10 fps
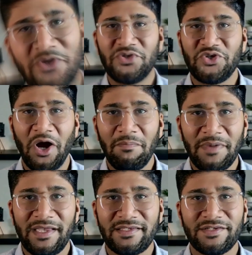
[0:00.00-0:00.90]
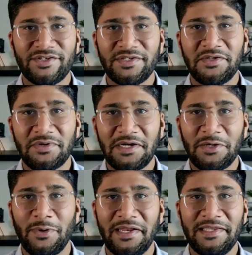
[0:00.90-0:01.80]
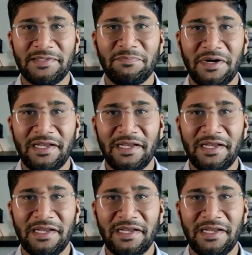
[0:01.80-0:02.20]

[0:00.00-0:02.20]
job isn't just to run queries, but